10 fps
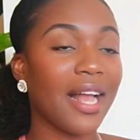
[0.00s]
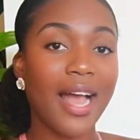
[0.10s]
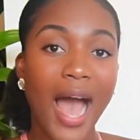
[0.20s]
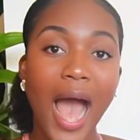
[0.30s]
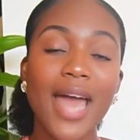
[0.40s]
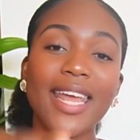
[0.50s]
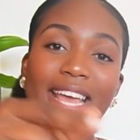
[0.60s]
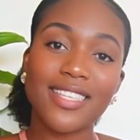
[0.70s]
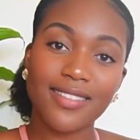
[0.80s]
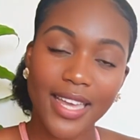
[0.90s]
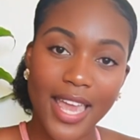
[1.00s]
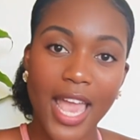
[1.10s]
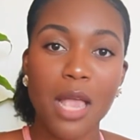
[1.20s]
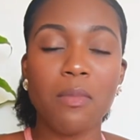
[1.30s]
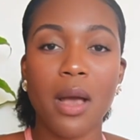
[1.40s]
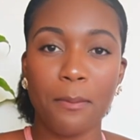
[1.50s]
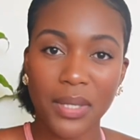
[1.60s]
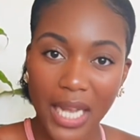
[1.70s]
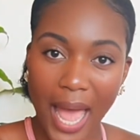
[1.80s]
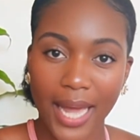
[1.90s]
God is the game
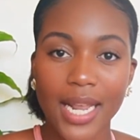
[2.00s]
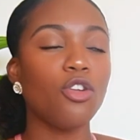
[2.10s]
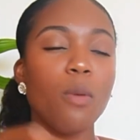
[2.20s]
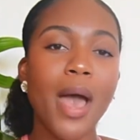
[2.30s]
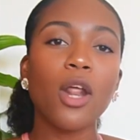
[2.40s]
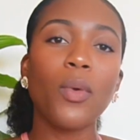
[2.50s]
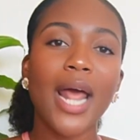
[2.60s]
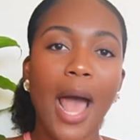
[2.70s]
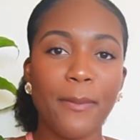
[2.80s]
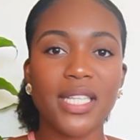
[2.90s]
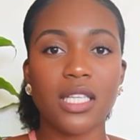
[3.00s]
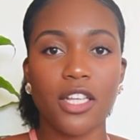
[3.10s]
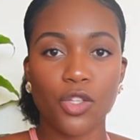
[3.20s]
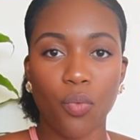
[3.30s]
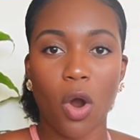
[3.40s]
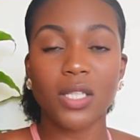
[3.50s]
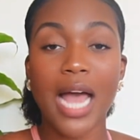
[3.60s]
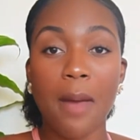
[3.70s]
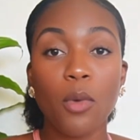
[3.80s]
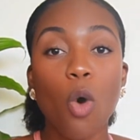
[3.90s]
plan. No matter what happens in this world,
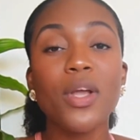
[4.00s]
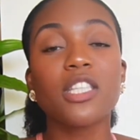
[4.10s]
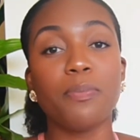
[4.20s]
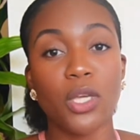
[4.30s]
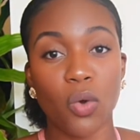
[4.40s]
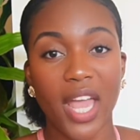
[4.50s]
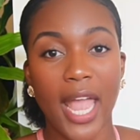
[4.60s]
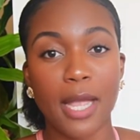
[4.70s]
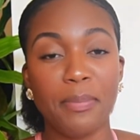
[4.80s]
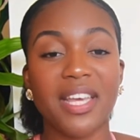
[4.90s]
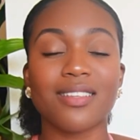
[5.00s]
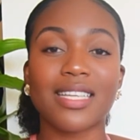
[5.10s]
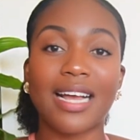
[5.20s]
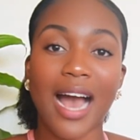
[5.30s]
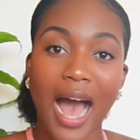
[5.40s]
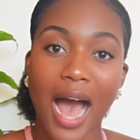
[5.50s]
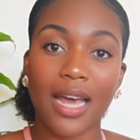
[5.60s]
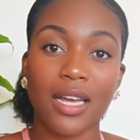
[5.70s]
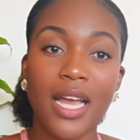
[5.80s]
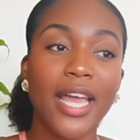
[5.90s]
I'm going to be okay because
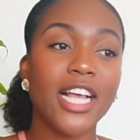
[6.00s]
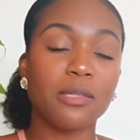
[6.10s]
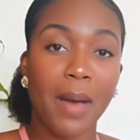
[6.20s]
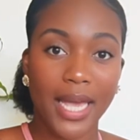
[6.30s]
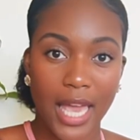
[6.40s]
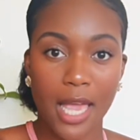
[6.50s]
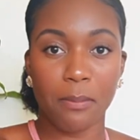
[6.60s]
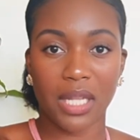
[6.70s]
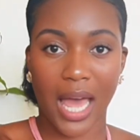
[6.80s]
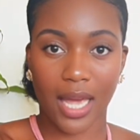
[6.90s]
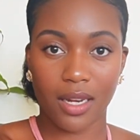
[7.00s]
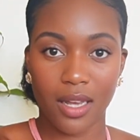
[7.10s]
God is my game plan.